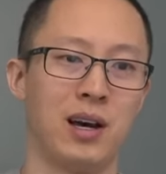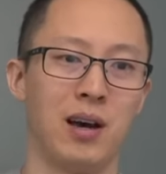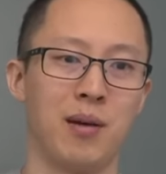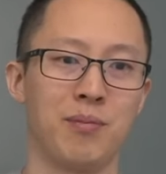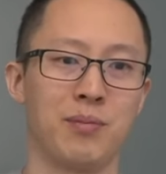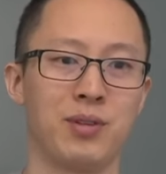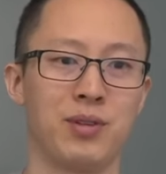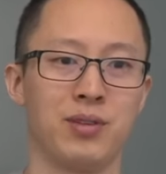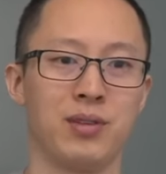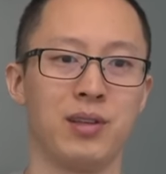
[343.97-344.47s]

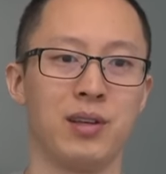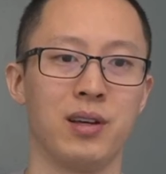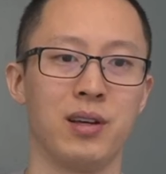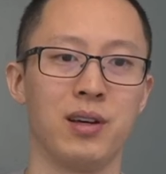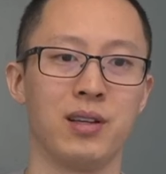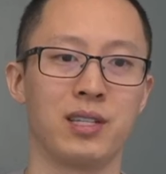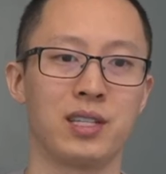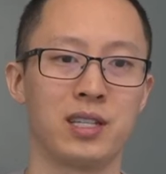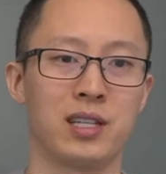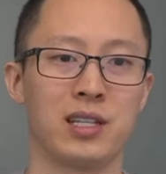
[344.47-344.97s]
um, to
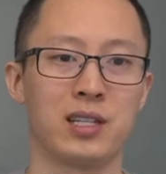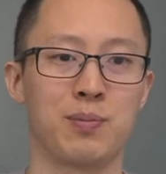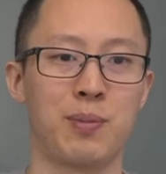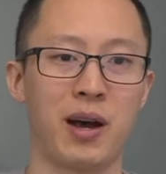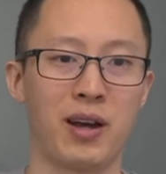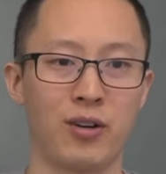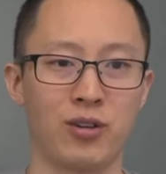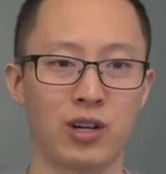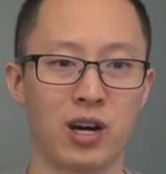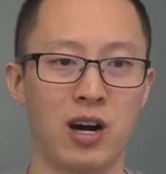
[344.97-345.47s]
the the
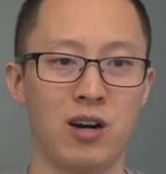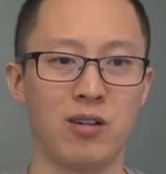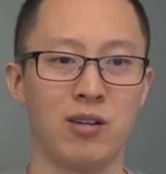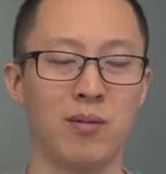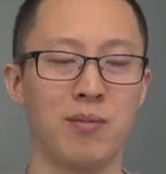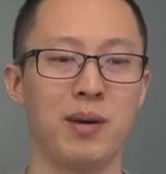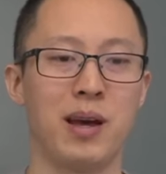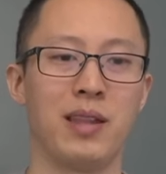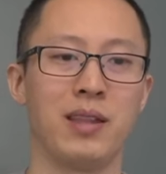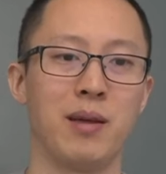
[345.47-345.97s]
spinal
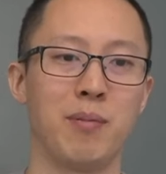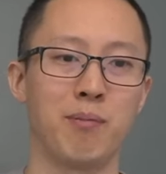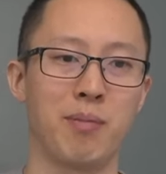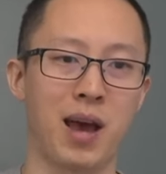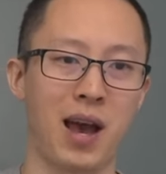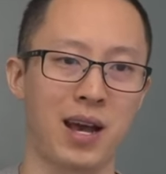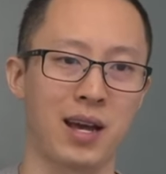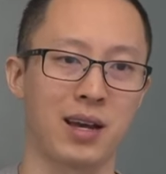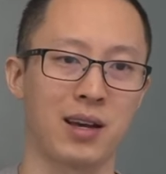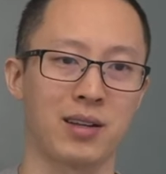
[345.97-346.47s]
column and then
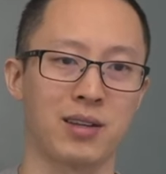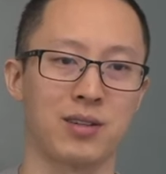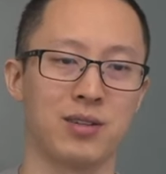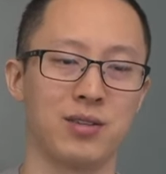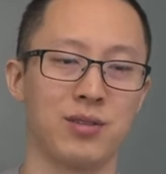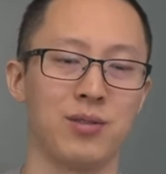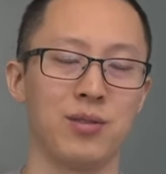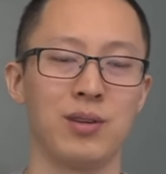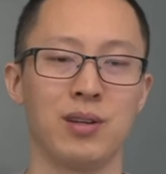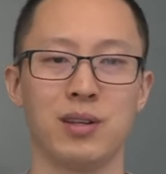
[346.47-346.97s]
back
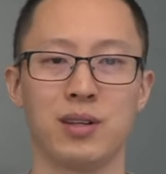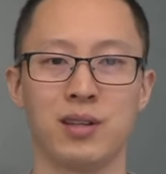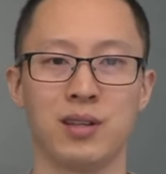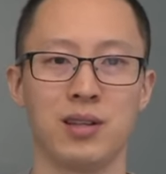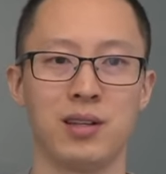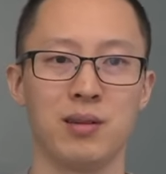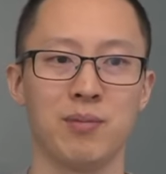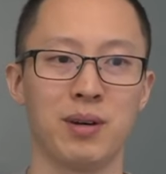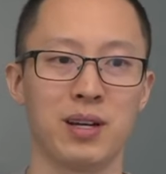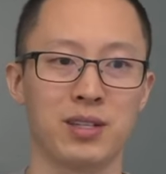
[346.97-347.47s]
to
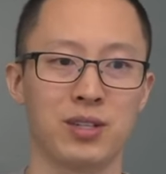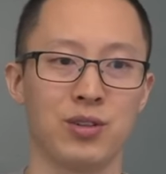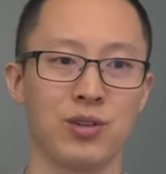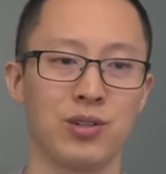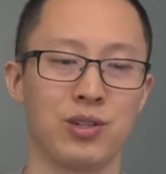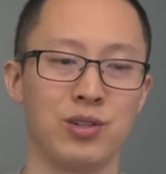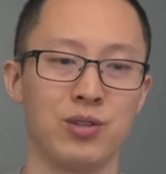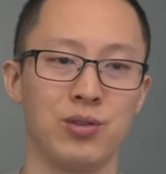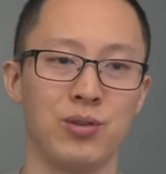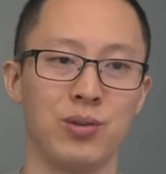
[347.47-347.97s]
the
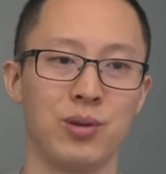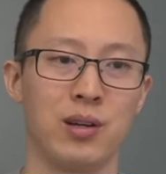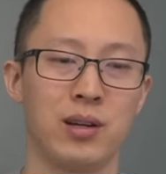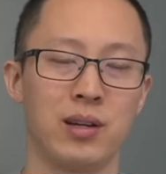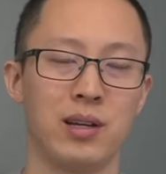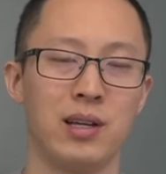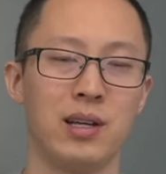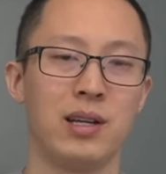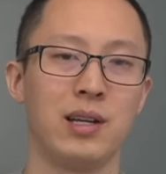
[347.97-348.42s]
muscle to